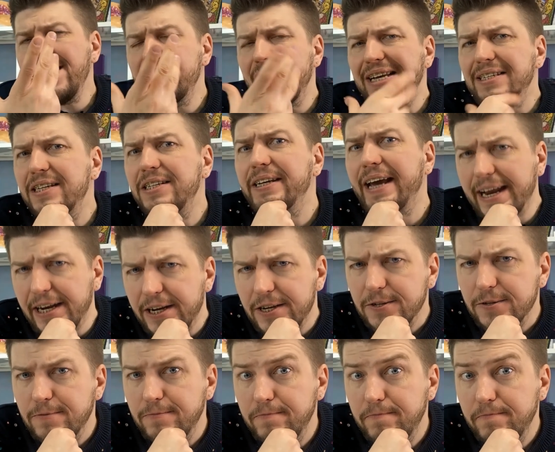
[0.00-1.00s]
does it get
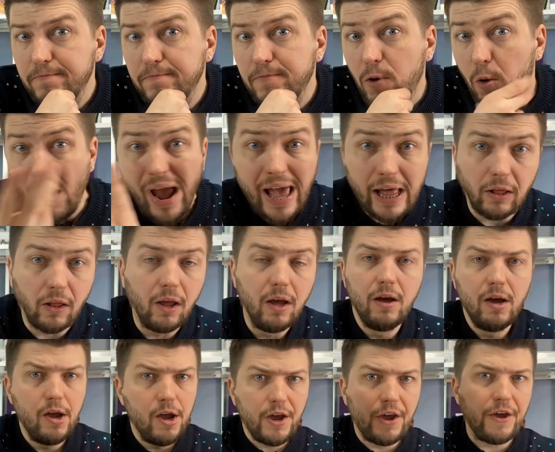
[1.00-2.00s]
us? Well,
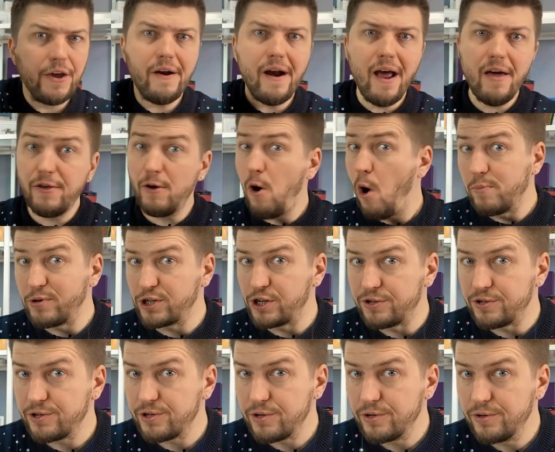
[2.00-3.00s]
here are the
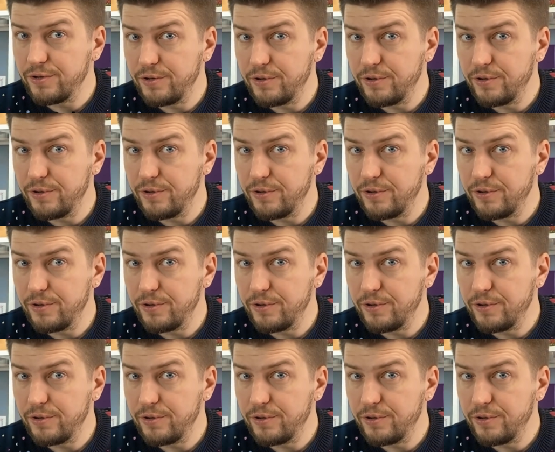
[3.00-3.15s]
options.